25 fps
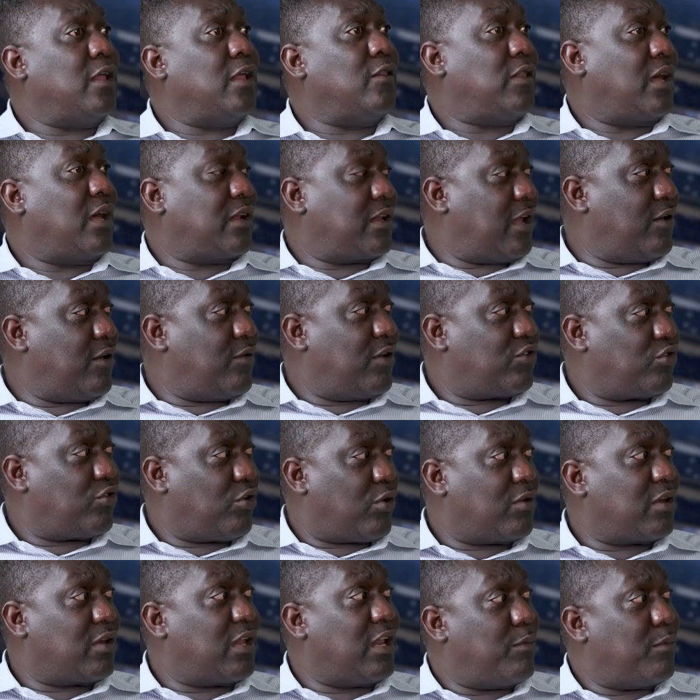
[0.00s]
in that
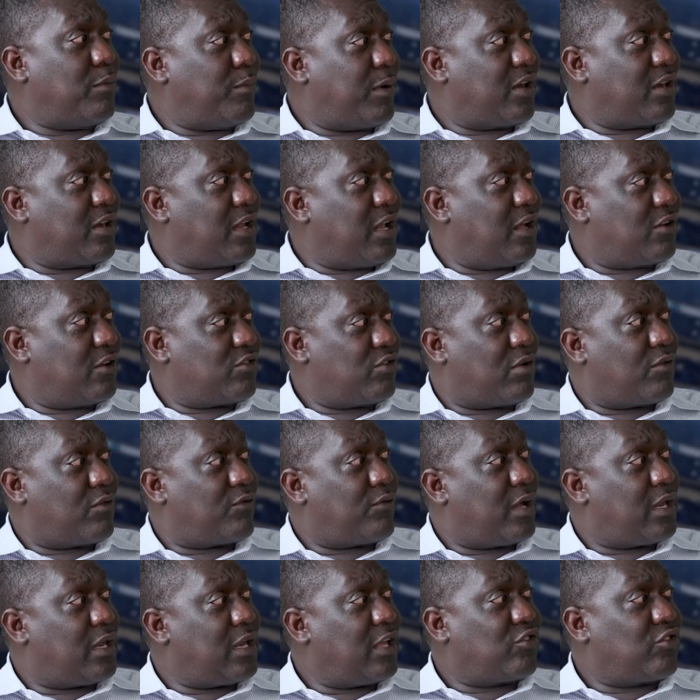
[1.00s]
direction, deliberate direction
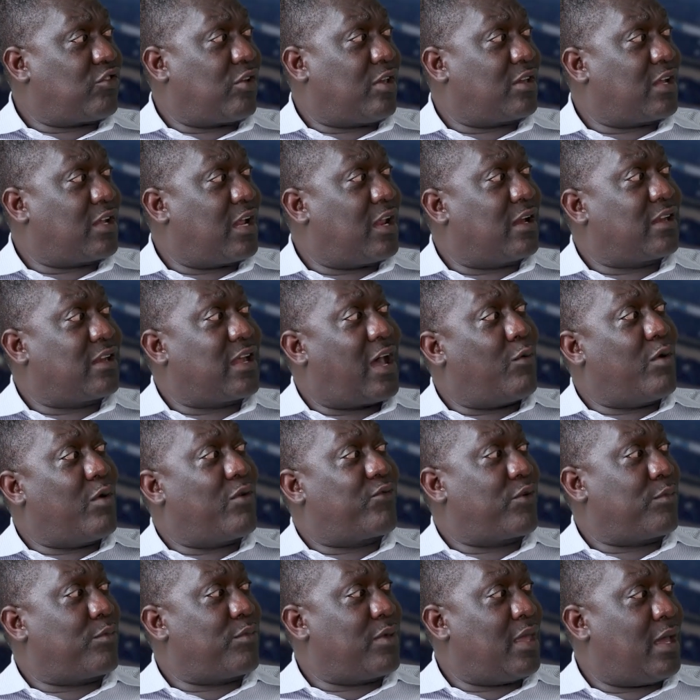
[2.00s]
of natural talent
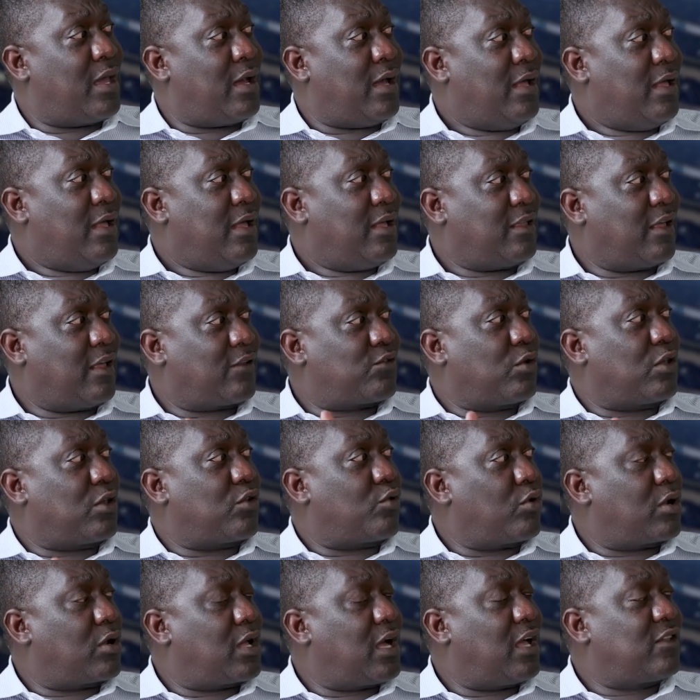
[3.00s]
away from here, just so it
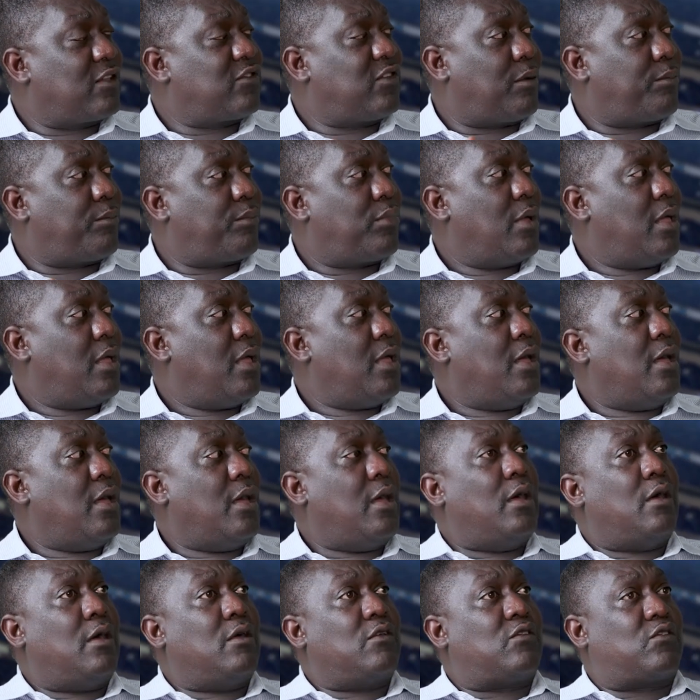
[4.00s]
could catch up.
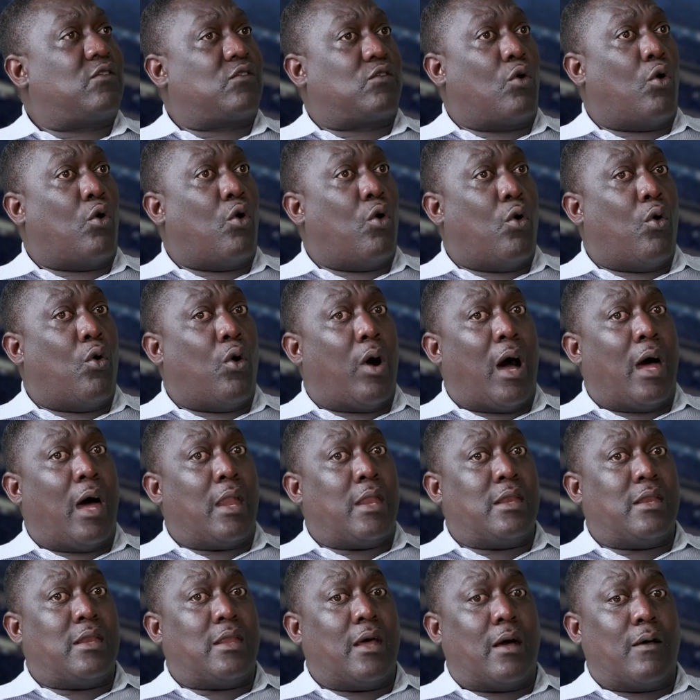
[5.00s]
So,
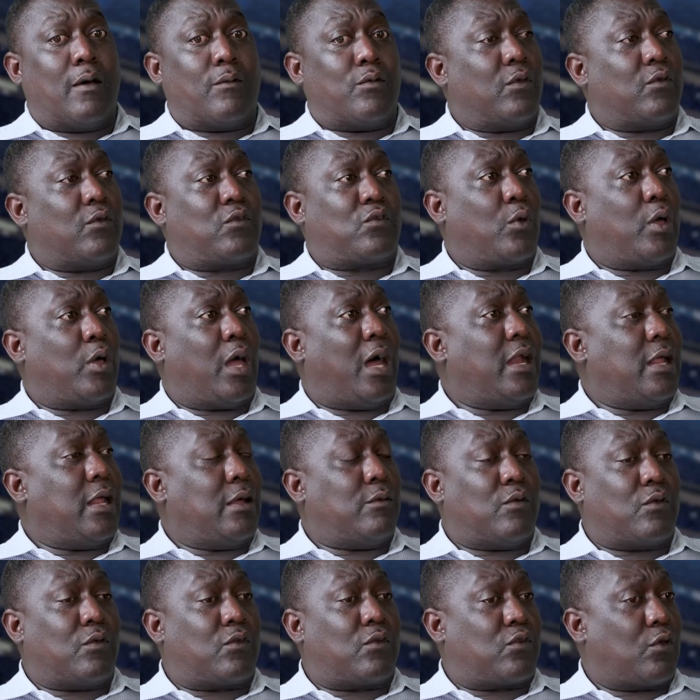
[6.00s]

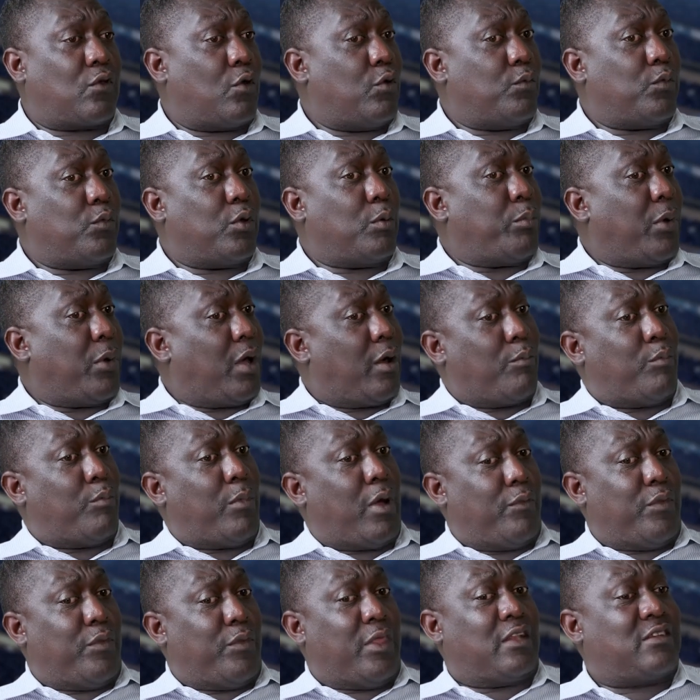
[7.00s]

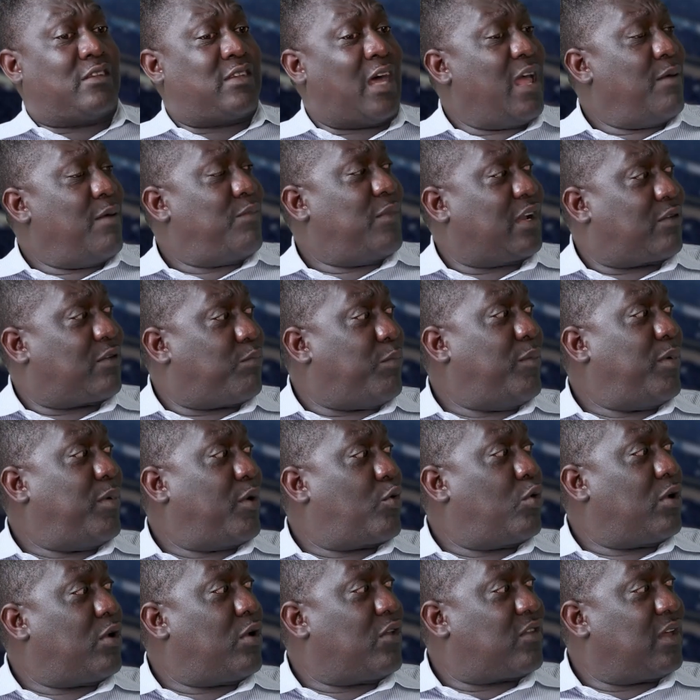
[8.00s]
so the time that Bebe
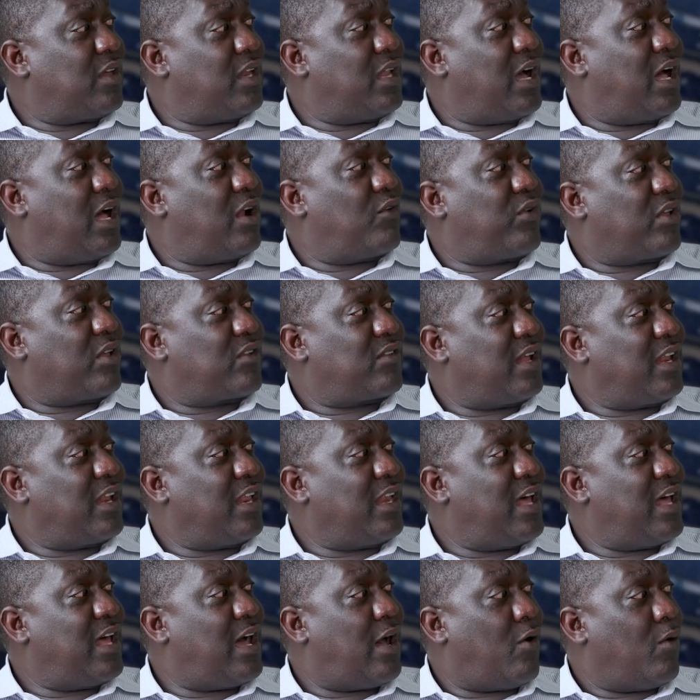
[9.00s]
Cool is sending Alpha Sadi
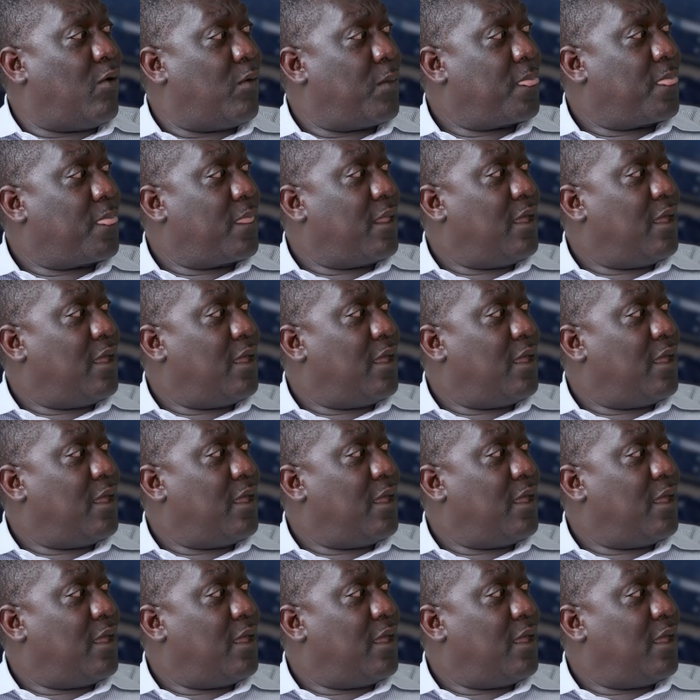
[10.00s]
now